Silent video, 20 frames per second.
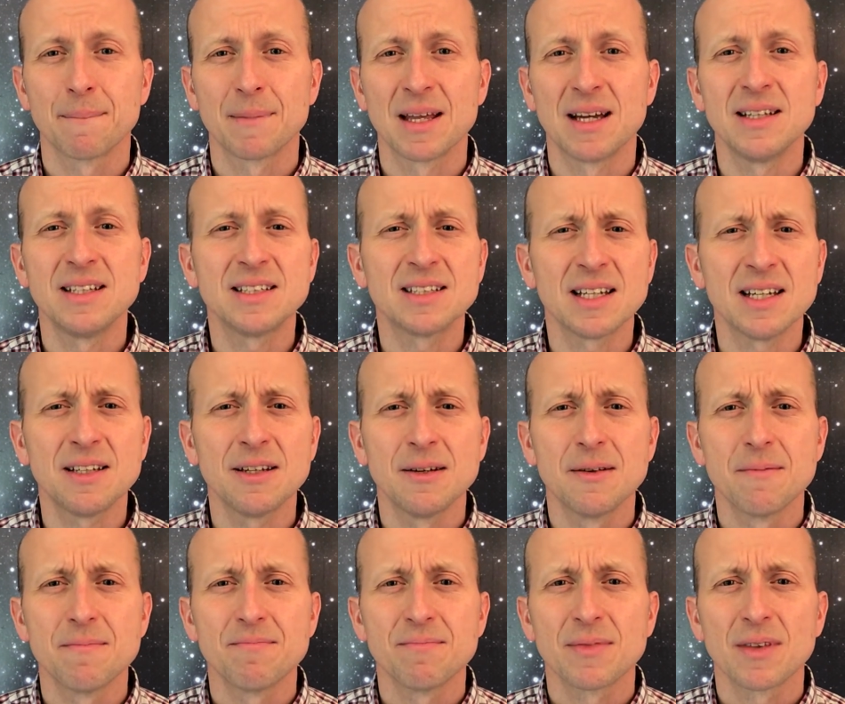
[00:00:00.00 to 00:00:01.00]
And he said,
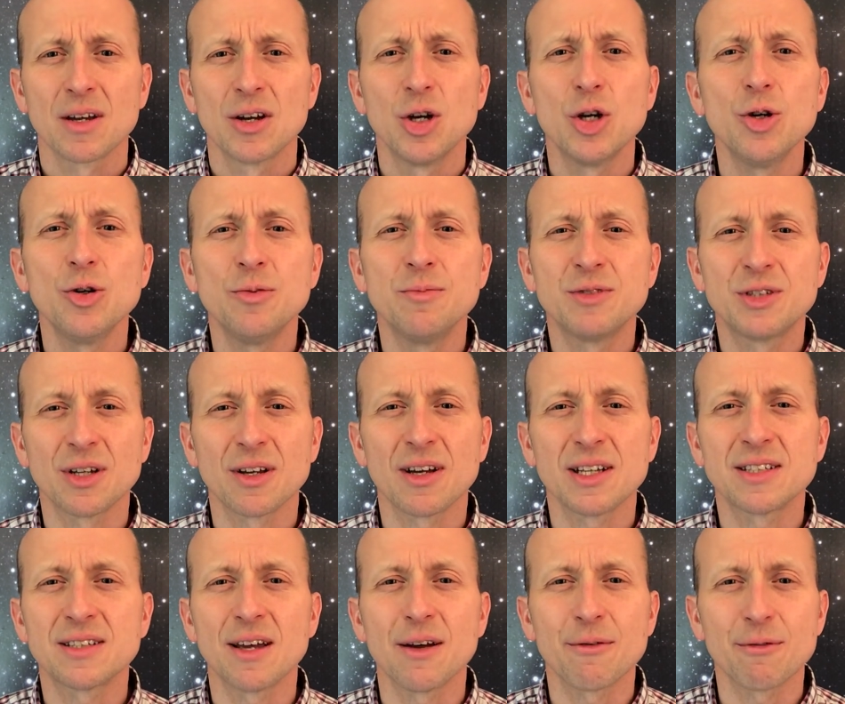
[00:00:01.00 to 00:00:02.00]
"Whom should I
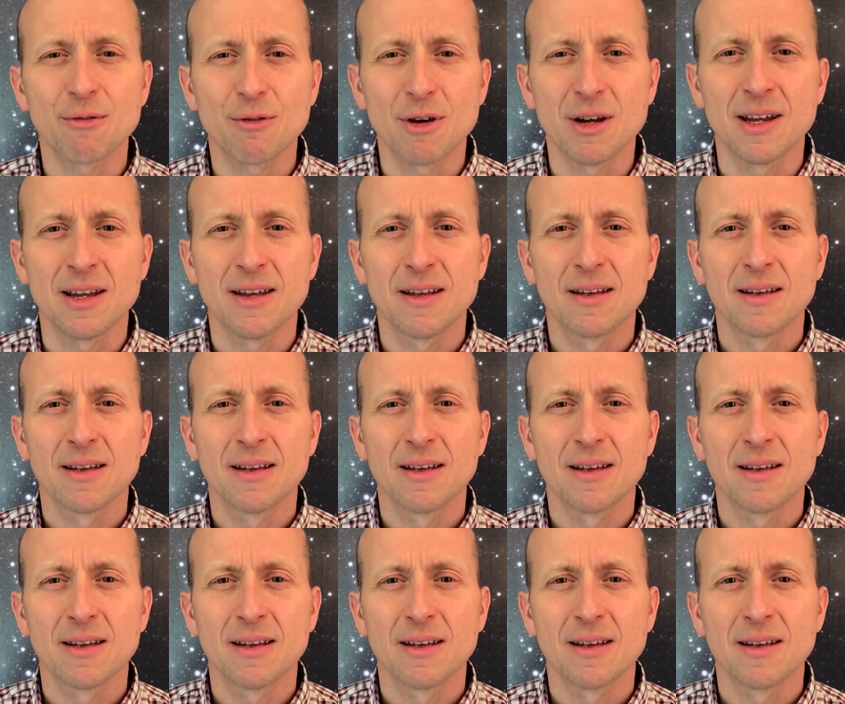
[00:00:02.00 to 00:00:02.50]
set free?"